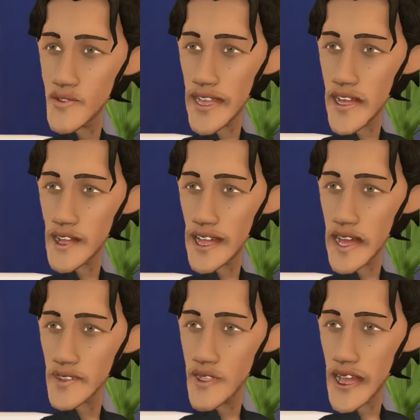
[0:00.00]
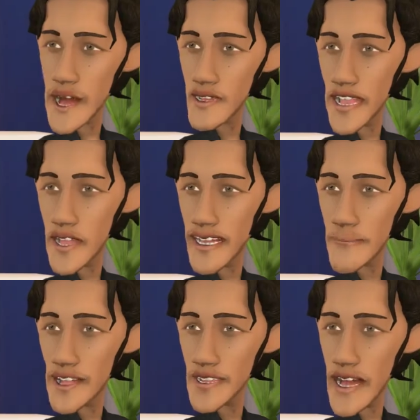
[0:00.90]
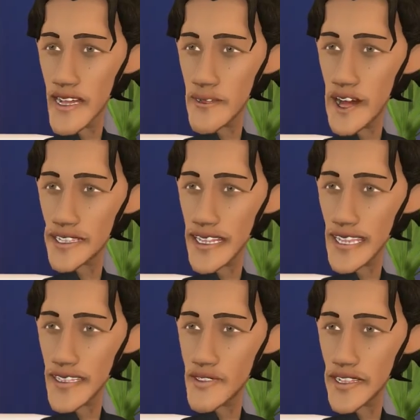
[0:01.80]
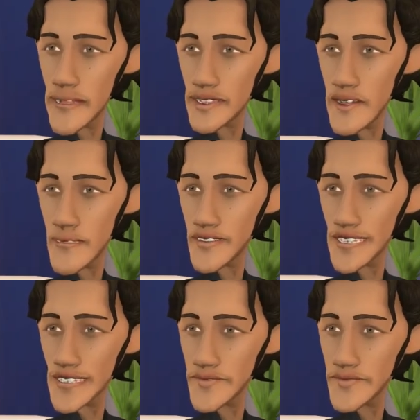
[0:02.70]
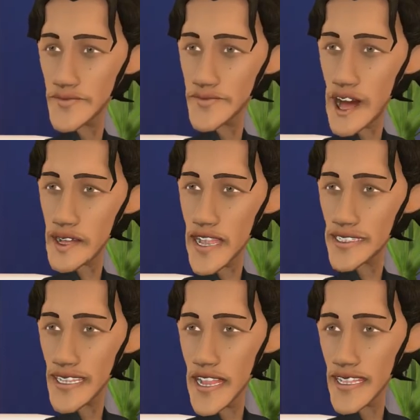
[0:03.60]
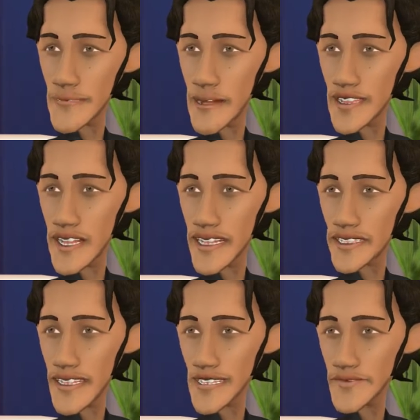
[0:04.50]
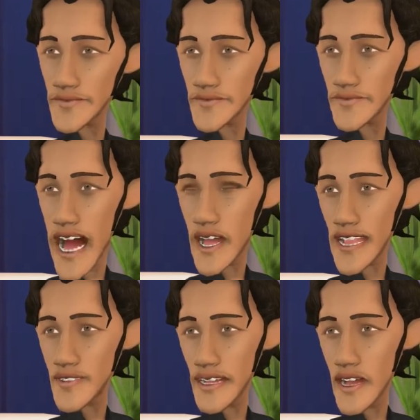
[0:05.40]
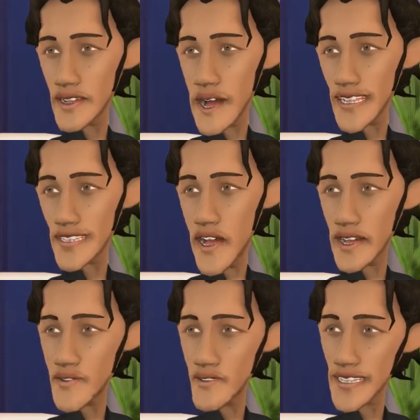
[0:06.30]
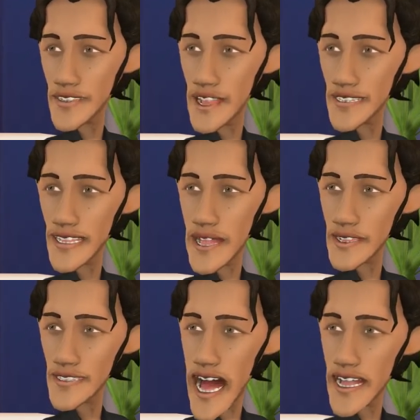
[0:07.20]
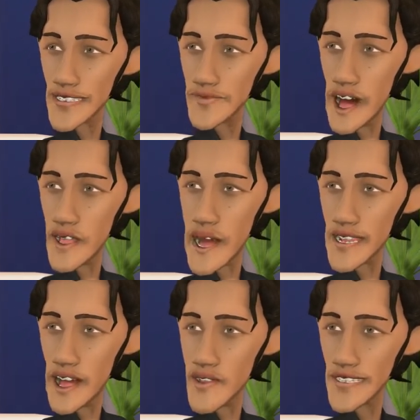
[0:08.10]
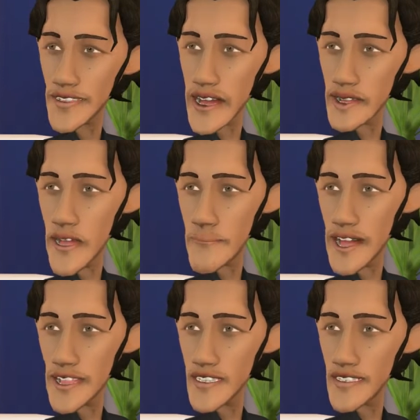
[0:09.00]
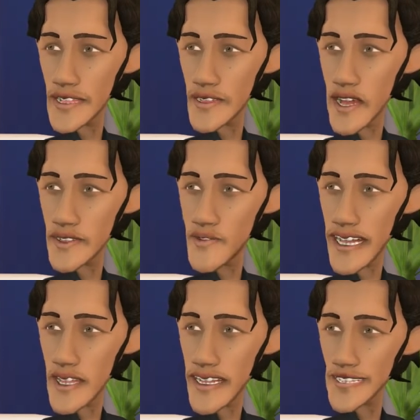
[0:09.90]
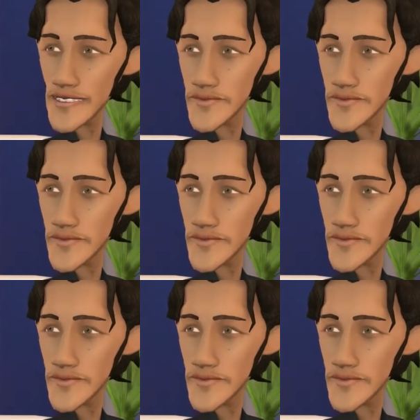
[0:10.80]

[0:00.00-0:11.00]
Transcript: Well, a while ago they offered a three-month half-price E D U subscription. I considered it but resisted. Now that we have gone into a COVID nineteen lockdown, I thought I would take the plunge and have a go with it.